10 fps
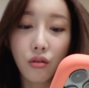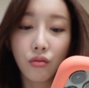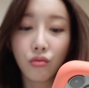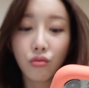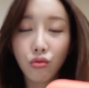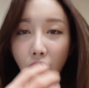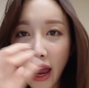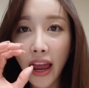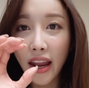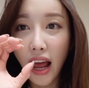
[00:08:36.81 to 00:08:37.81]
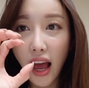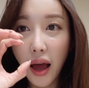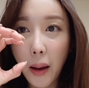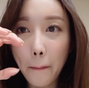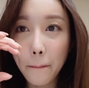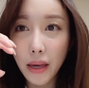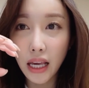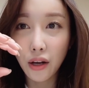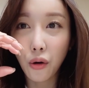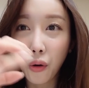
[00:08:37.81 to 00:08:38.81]
red
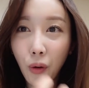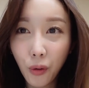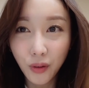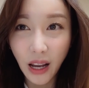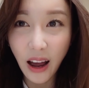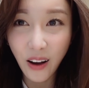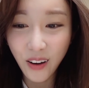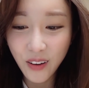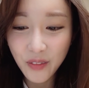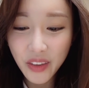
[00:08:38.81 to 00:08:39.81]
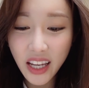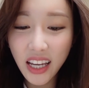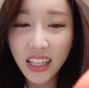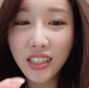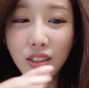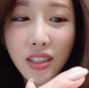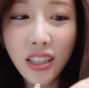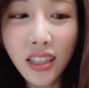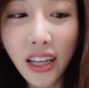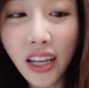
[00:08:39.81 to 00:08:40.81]
big hole now. And do you
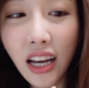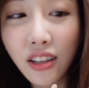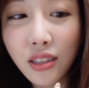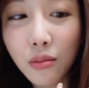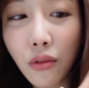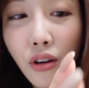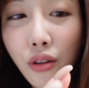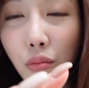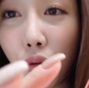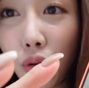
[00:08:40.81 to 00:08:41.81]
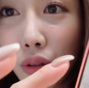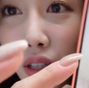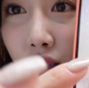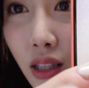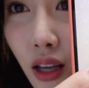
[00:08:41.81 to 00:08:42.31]
see like how small the mole is